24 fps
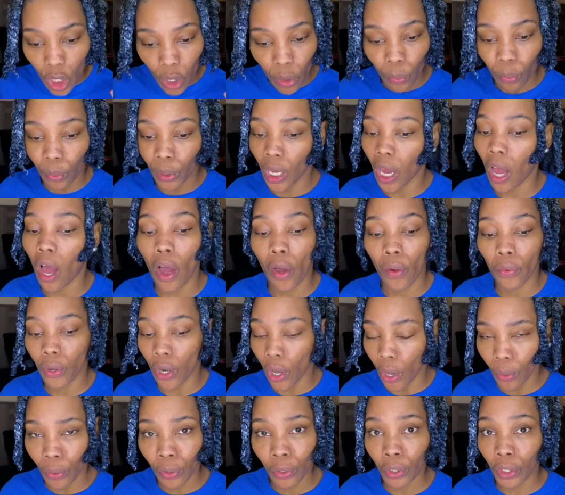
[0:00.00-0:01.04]
We all
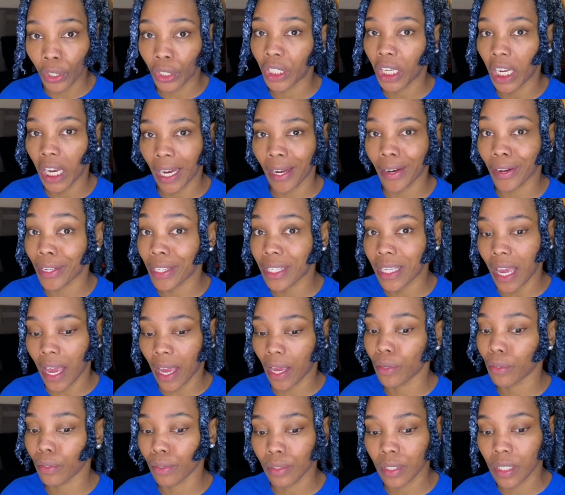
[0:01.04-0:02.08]
know curly hair
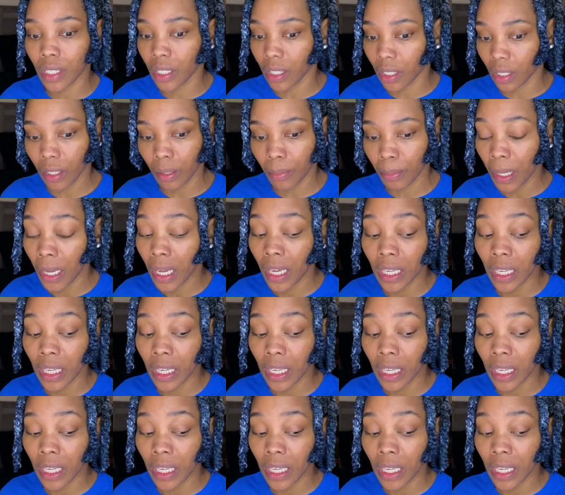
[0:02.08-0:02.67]
tangles up,